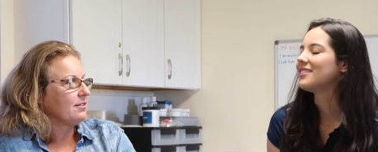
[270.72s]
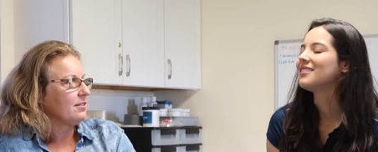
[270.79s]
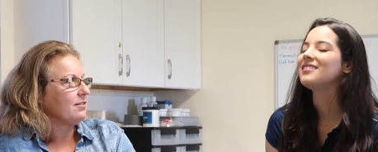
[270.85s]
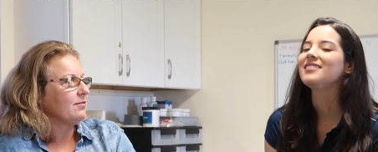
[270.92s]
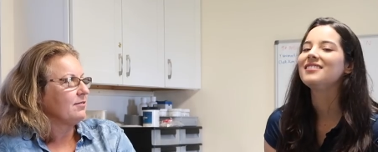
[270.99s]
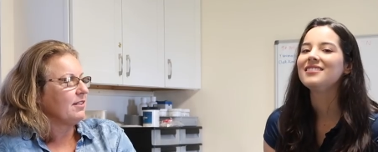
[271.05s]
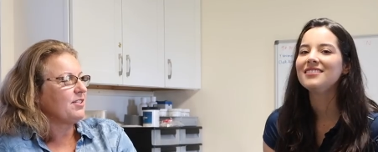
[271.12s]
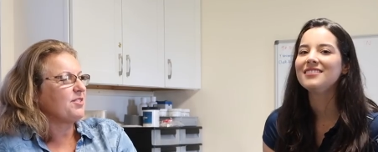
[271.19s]
Speaker 1: So
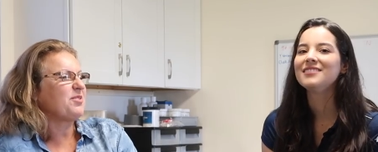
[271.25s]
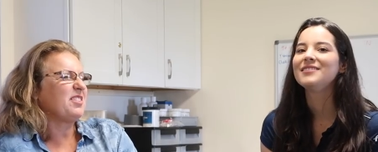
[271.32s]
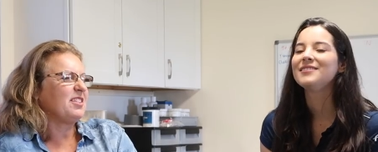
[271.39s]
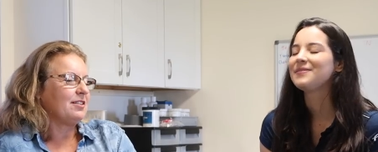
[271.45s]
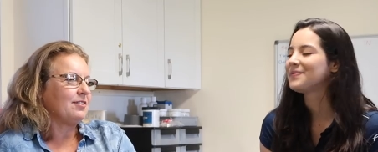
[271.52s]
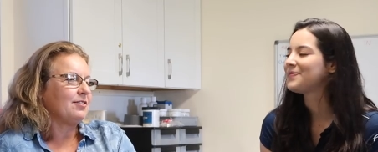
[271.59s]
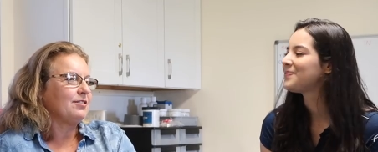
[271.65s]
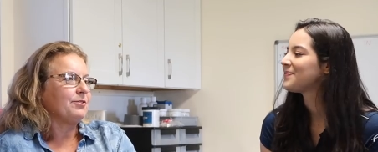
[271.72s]
oh. that's
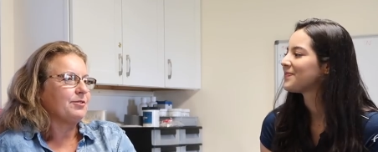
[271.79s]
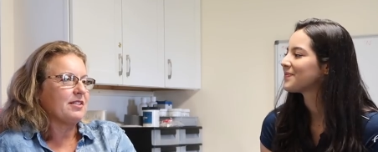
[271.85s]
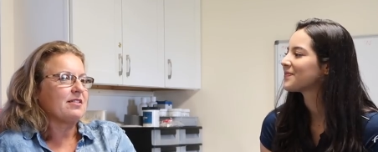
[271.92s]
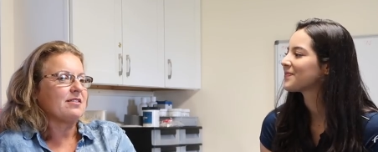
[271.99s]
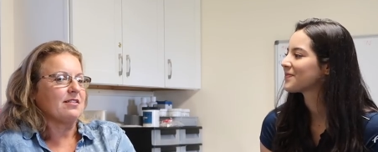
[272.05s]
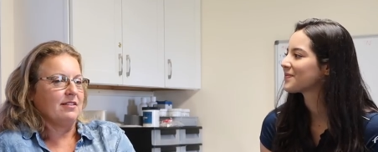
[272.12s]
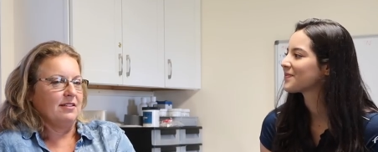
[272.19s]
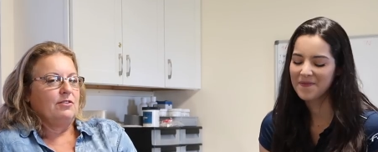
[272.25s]
really the only
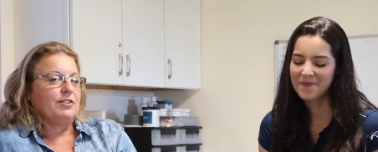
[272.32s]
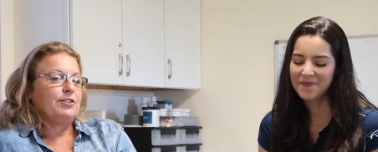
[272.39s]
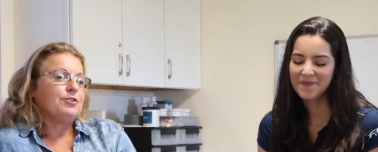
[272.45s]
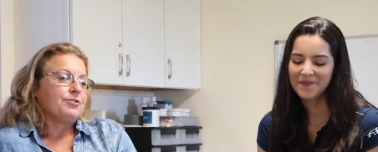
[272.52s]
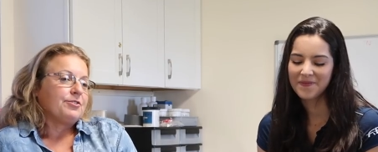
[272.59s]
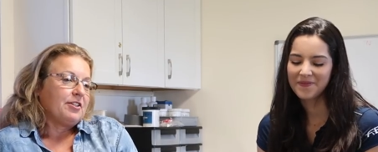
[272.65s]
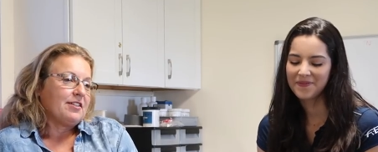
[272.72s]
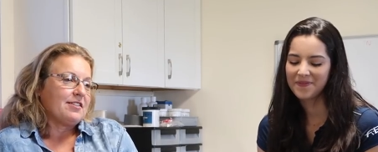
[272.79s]
reason, or
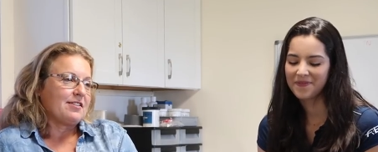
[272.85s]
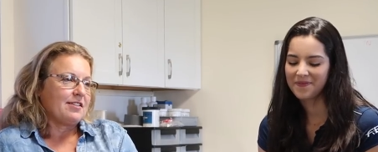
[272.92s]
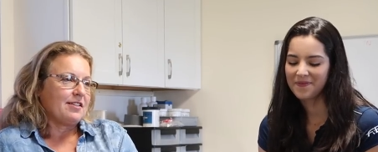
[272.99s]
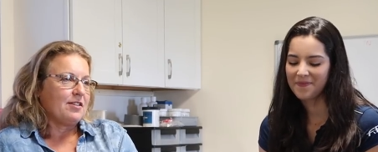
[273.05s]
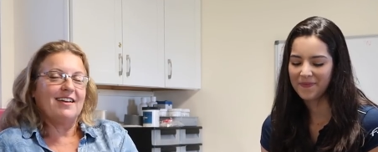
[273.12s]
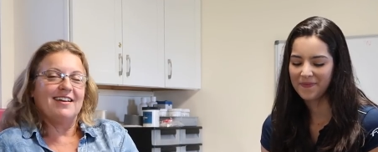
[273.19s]
curiosity.